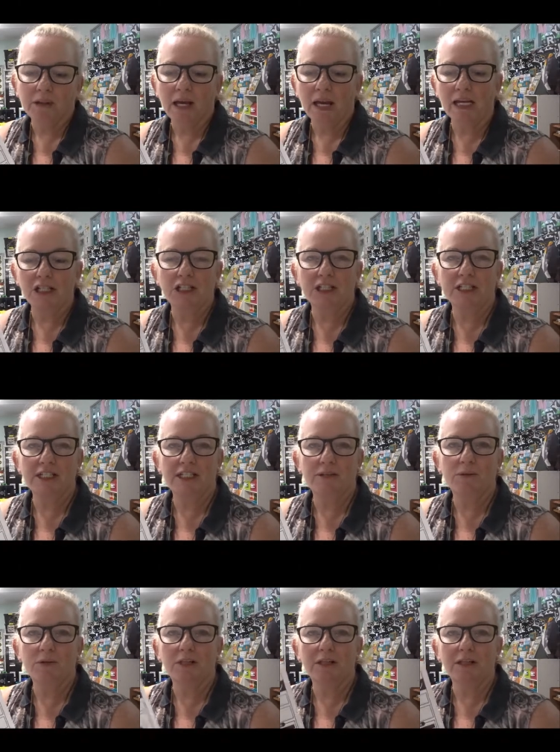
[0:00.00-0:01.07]
actually said,
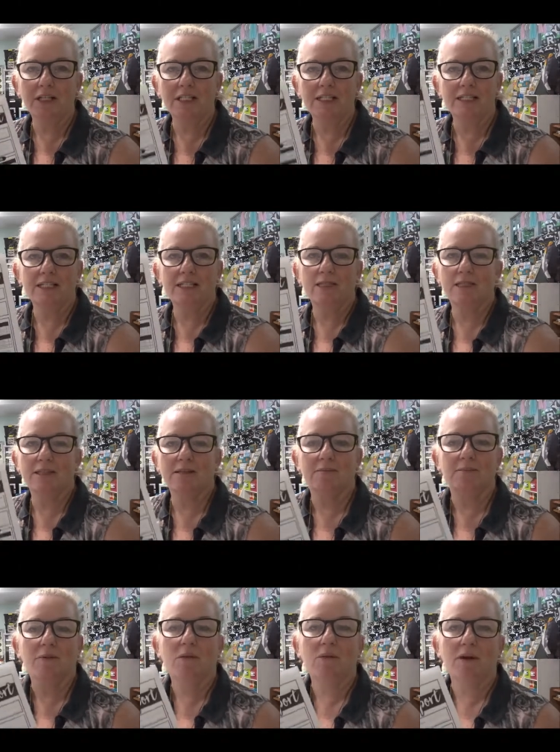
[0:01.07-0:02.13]
well, at least
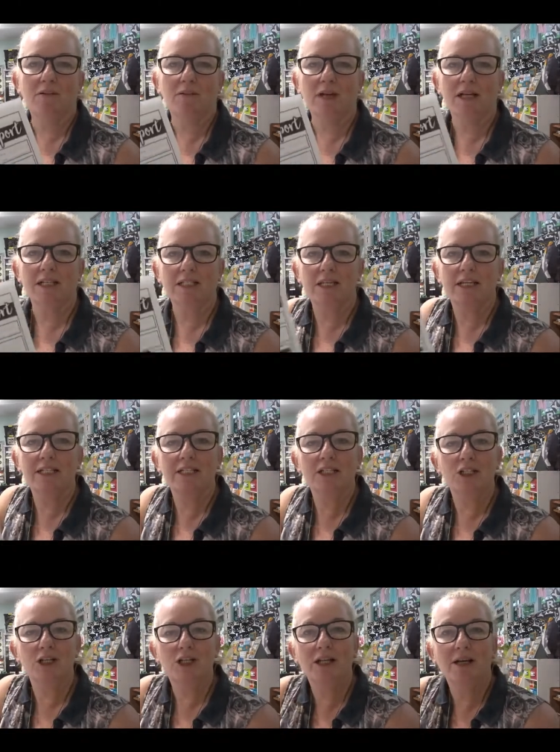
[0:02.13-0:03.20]
my wife can't say I
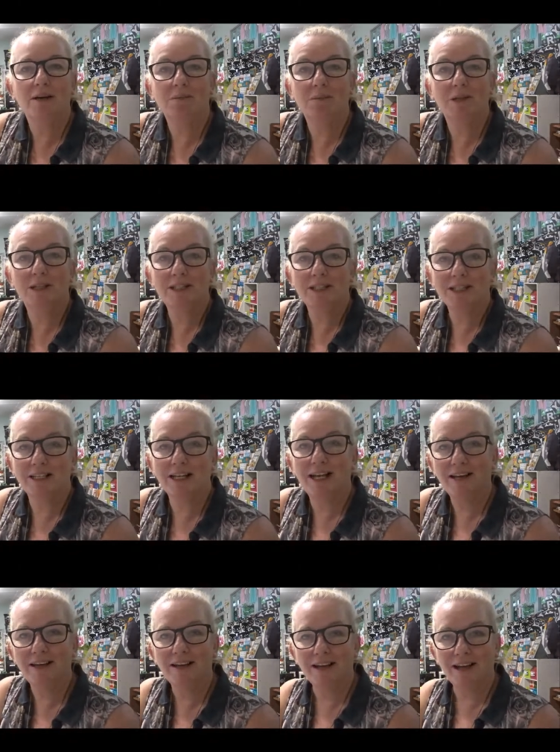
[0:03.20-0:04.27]
didn't turn up because
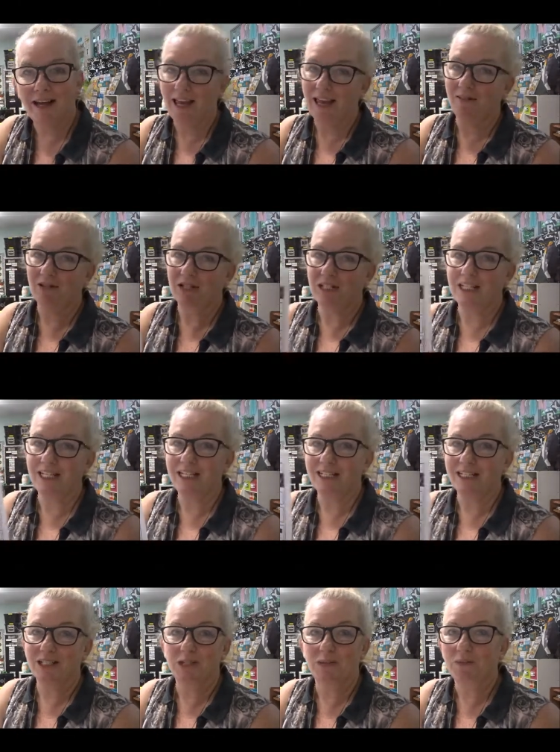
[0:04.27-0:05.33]
I have a
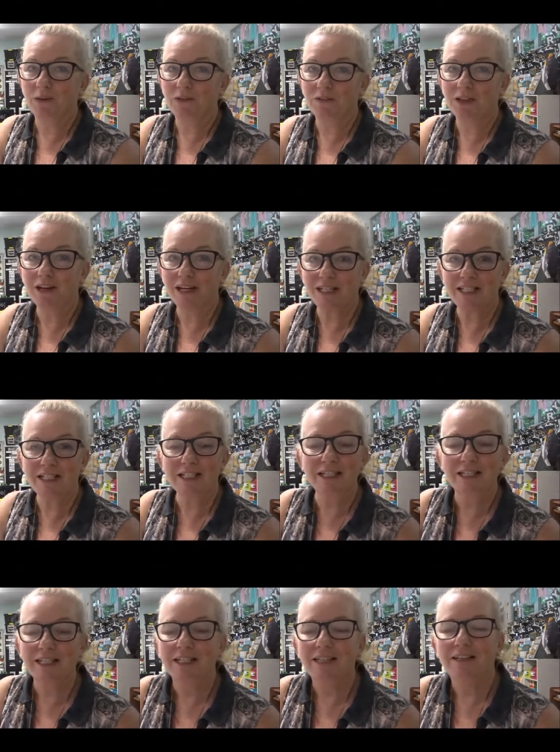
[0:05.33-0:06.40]
sheet to prove that I did.
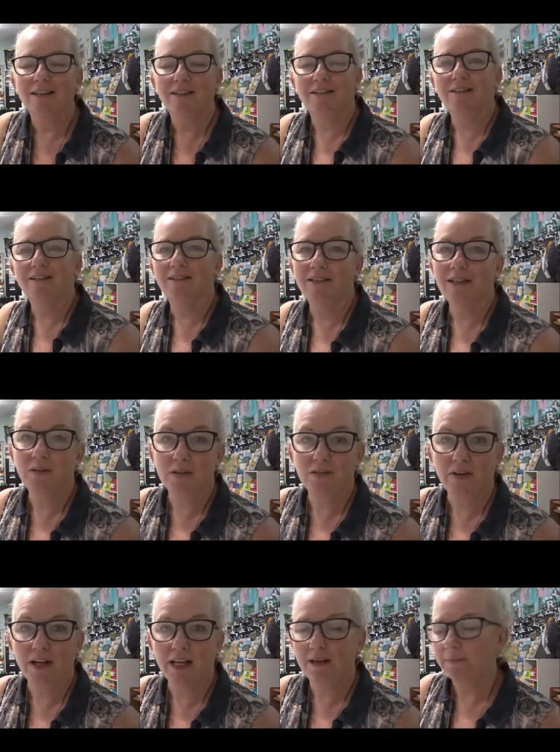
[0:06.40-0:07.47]
That was
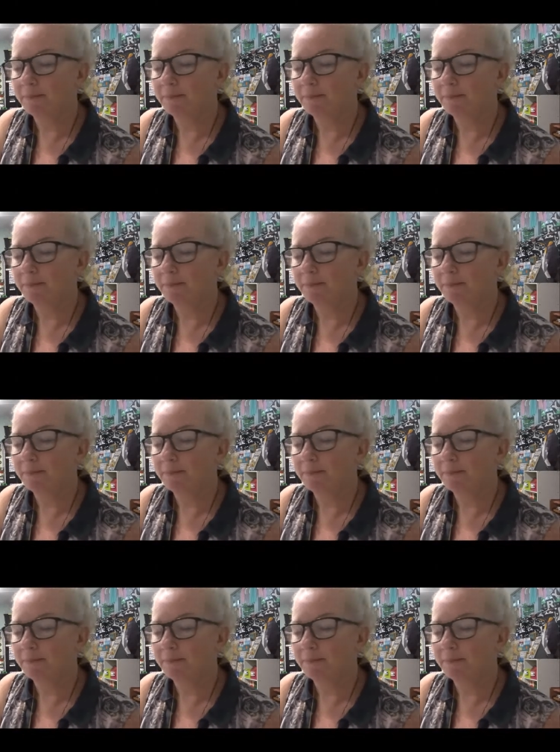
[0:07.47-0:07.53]
funny.